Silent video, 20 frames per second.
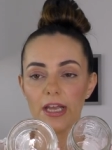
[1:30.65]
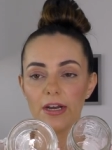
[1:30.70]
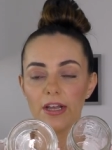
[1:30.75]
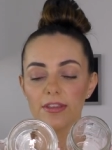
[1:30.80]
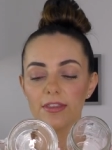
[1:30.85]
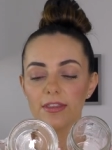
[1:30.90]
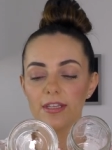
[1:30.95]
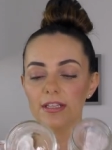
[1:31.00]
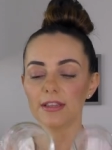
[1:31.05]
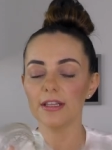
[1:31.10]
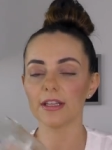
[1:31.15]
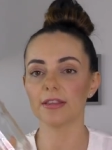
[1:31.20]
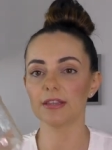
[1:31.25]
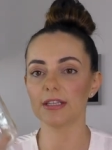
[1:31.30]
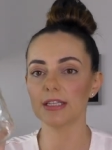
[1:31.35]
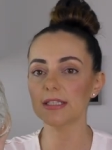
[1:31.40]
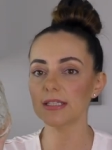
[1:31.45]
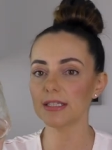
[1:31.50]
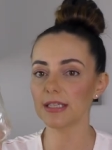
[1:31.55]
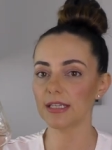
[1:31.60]
And I think that
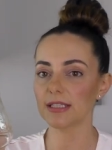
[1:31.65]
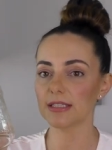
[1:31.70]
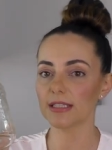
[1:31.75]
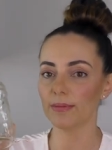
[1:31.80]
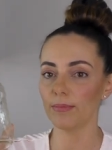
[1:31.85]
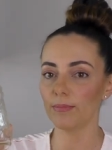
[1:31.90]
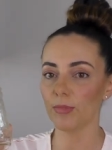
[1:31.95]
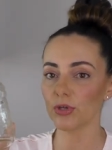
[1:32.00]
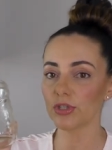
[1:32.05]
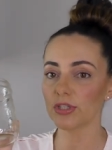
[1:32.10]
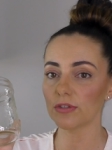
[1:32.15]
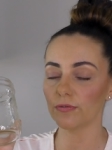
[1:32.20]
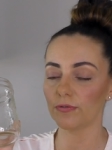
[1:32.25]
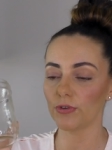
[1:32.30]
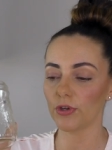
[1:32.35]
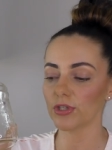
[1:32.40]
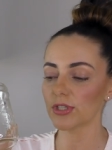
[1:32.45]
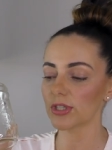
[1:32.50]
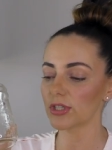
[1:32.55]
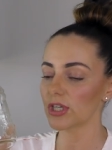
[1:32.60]
this is the most
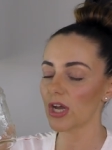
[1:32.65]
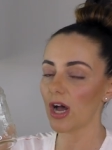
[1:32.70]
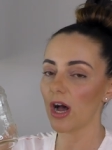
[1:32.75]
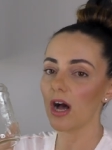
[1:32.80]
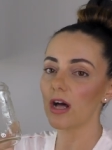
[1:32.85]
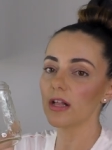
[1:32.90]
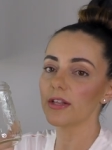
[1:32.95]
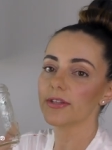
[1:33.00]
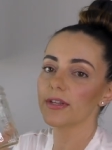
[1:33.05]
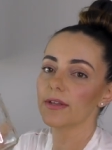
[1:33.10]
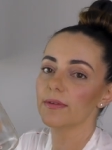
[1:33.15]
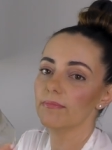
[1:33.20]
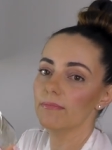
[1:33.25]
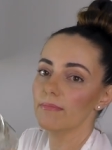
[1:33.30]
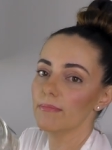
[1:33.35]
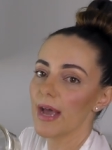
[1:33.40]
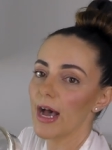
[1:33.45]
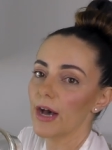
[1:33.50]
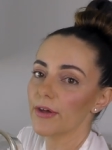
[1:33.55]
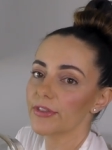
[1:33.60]
versatile
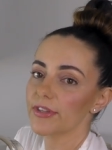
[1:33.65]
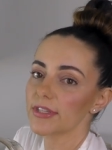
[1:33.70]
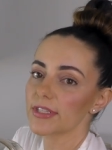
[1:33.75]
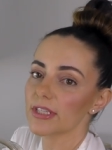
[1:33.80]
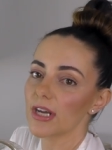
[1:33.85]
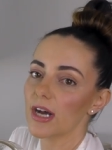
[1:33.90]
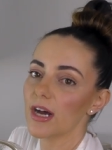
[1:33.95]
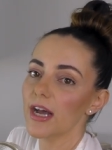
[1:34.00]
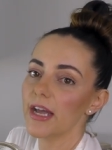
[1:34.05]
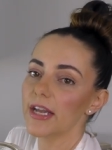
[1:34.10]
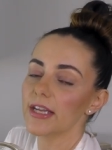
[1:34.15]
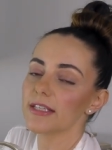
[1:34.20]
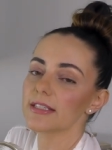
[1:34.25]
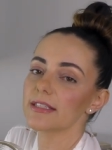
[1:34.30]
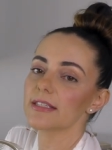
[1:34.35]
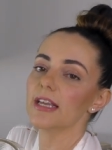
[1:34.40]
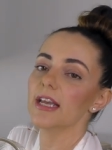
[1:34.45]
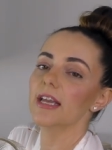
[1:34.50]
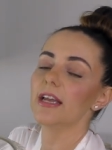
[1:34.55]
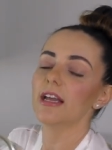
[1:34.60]
mouth size